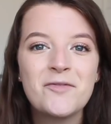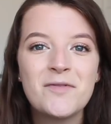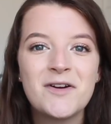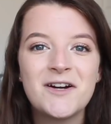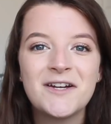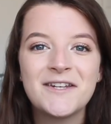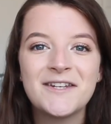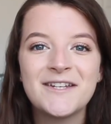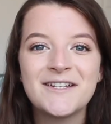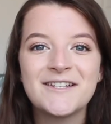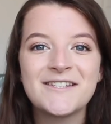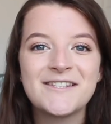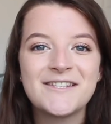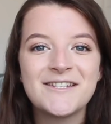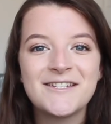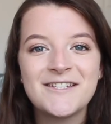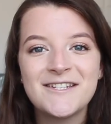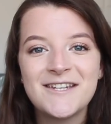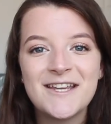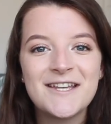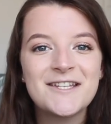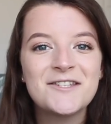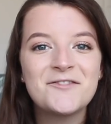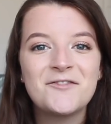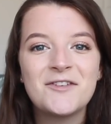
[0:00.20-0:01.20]
everyone, so
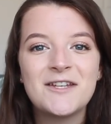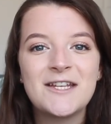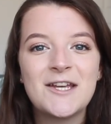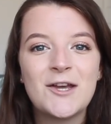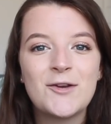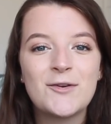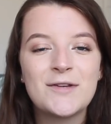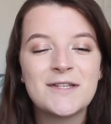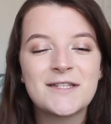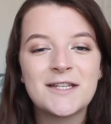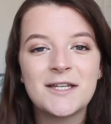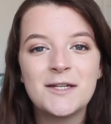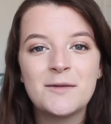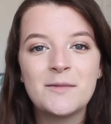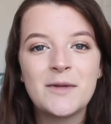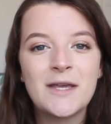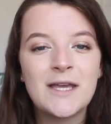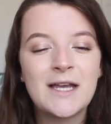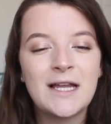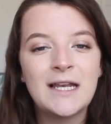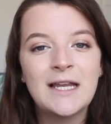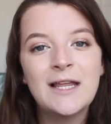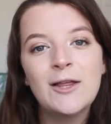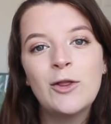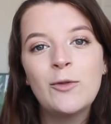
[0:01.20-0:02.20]
today's video is going to
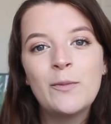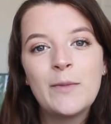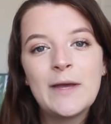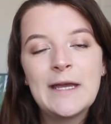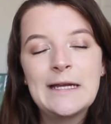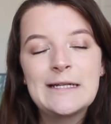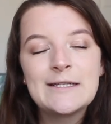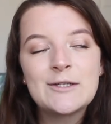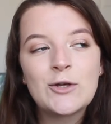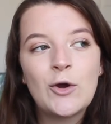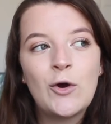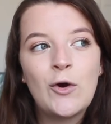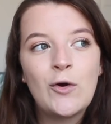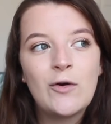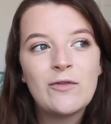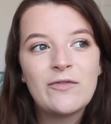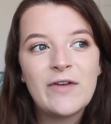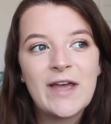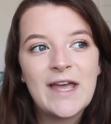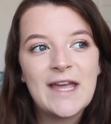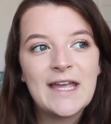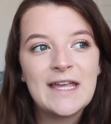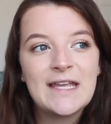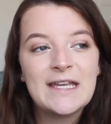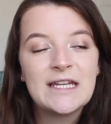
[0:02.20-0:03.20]
be a little bit of
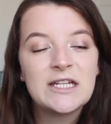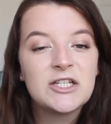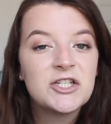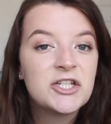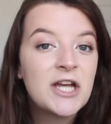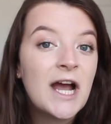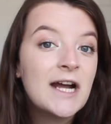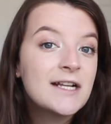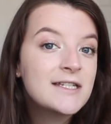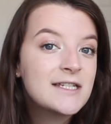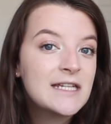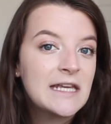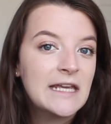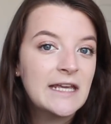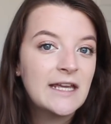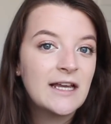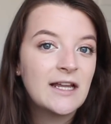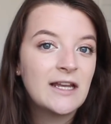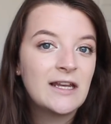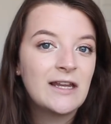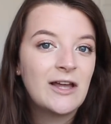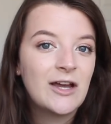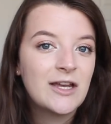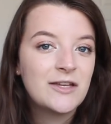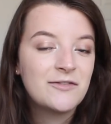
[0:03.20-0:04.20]
a chatty
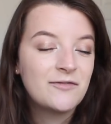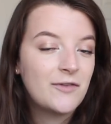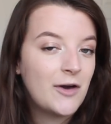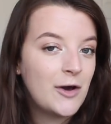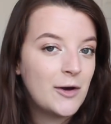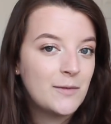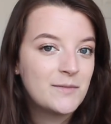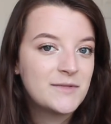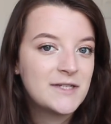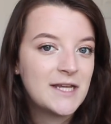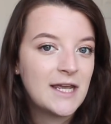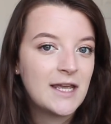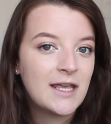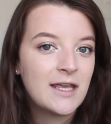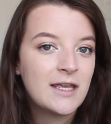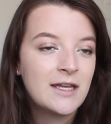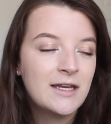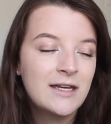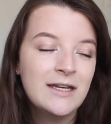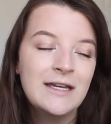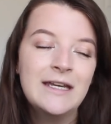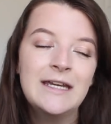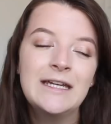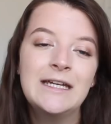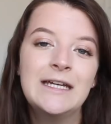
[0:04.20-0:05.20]
life update.